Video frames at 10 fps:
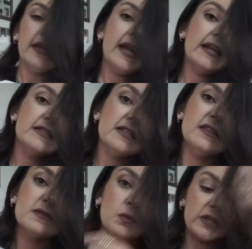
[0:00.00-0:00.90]
And it's in
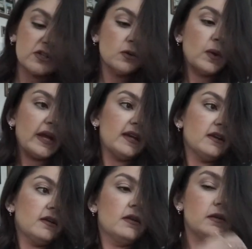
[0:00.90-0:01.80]
this winter
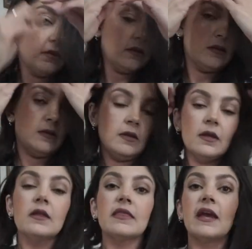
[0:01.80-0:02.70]
white.
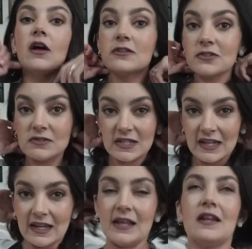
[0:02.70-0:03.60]
They also did
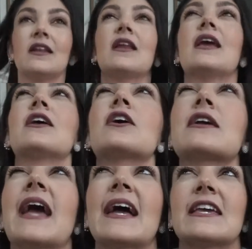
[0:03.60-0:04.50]
it in, an, in a
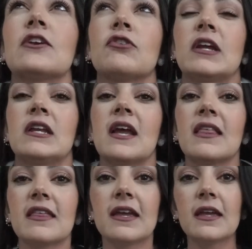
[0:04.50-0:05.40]
khaki green,
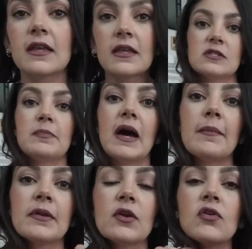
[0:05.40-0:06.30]
I think. Just
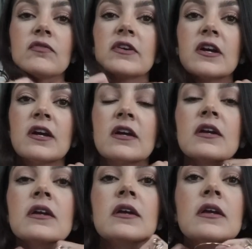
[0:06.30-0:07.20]
pop it over
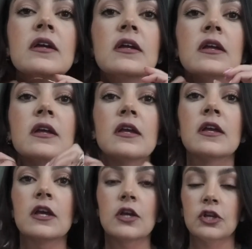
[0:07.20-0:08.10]

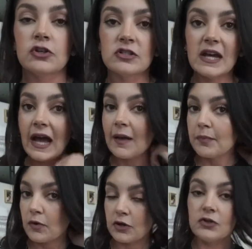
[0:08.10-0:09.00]
your
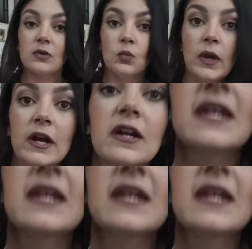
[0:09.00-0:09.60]
top, or you can wear